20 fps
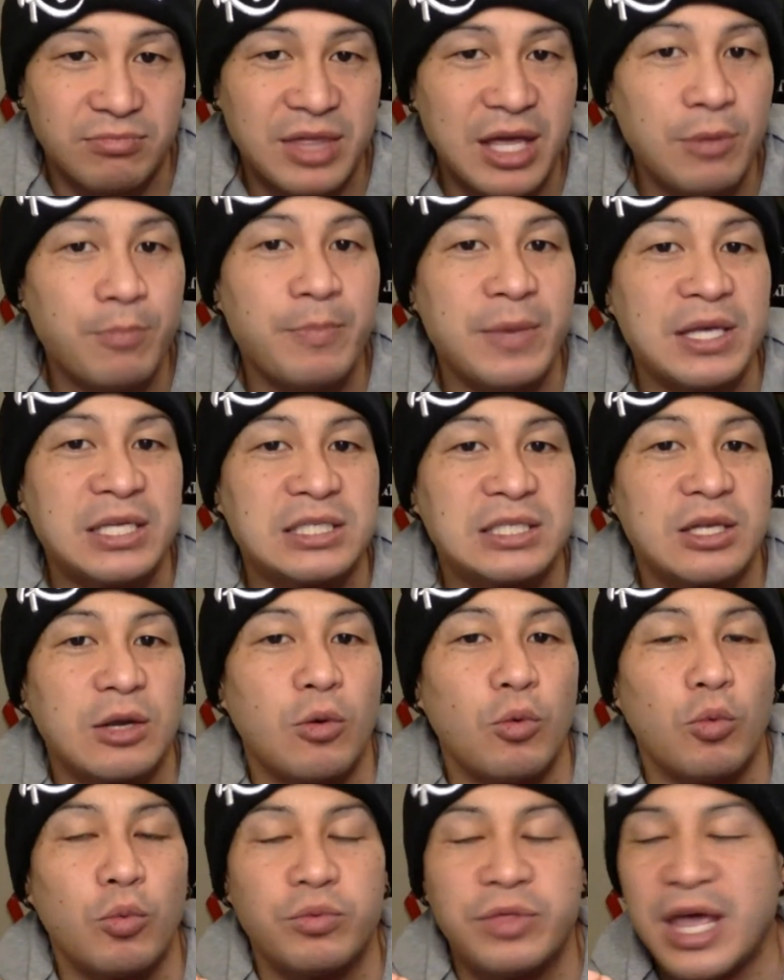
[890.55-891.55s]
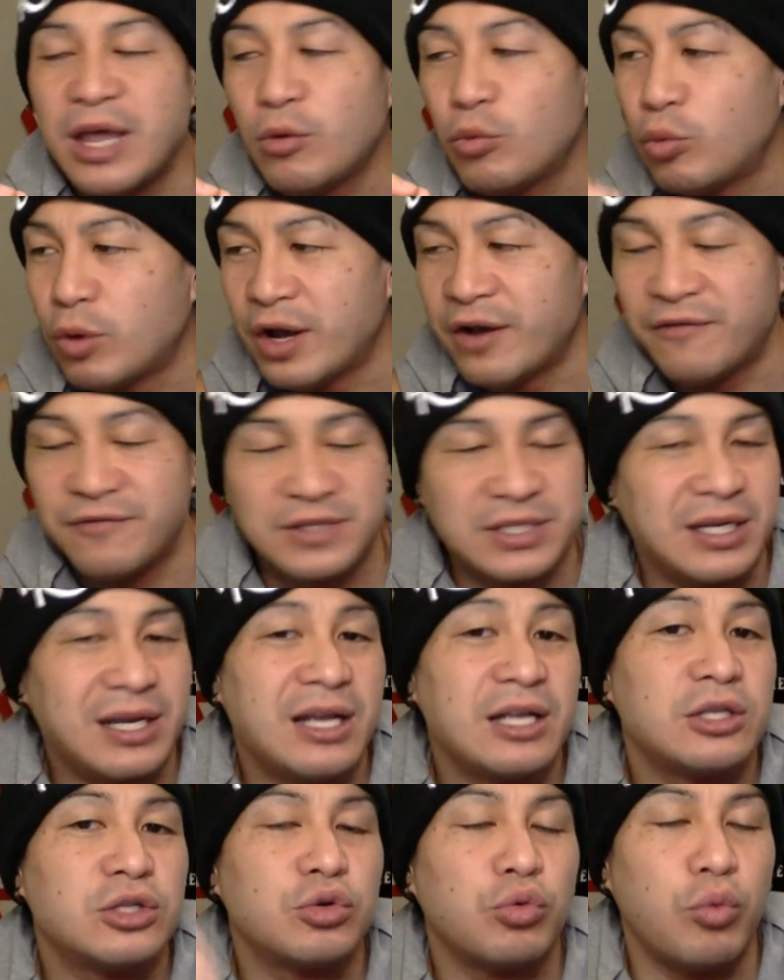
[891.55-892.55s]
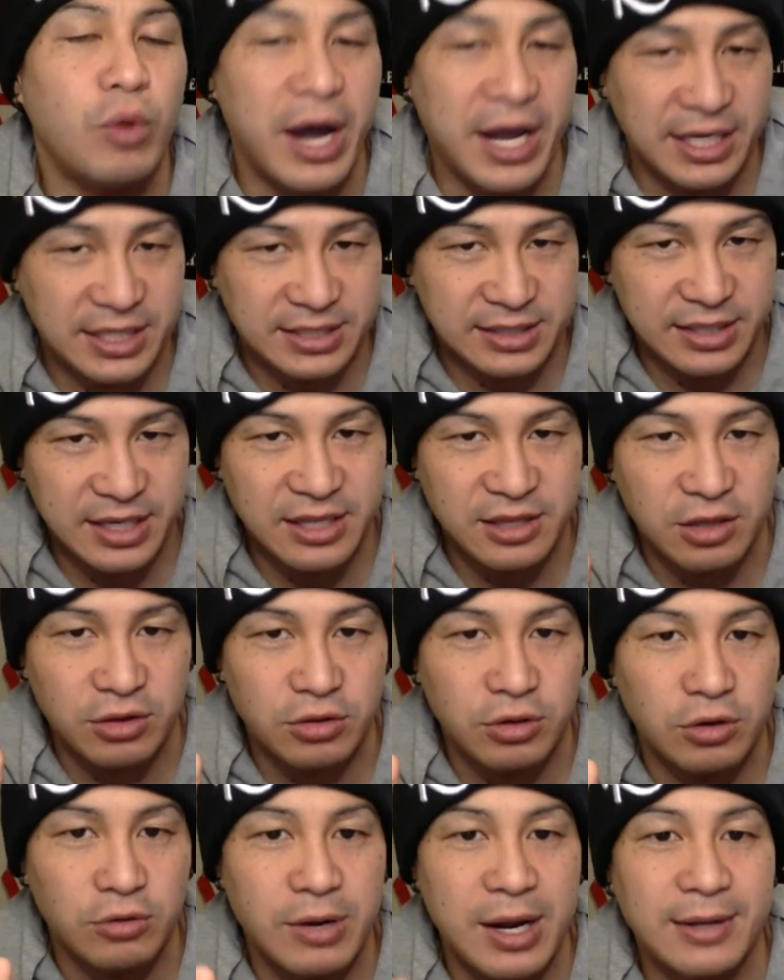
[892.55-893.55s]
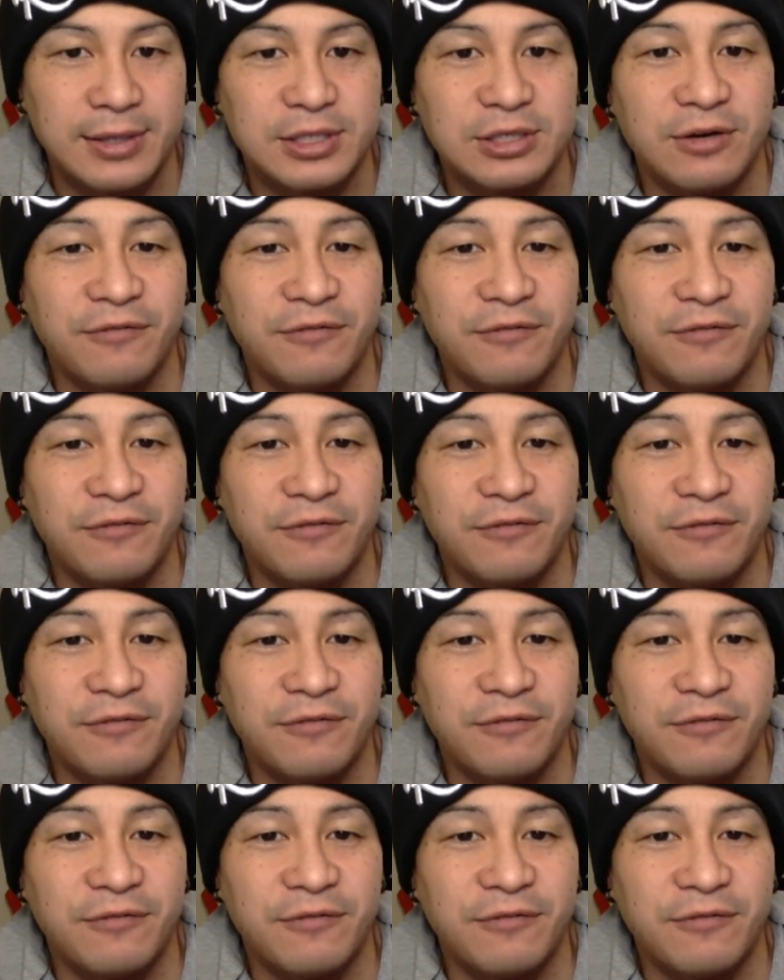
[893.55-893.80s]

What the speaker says: They whiffed twice in the third round.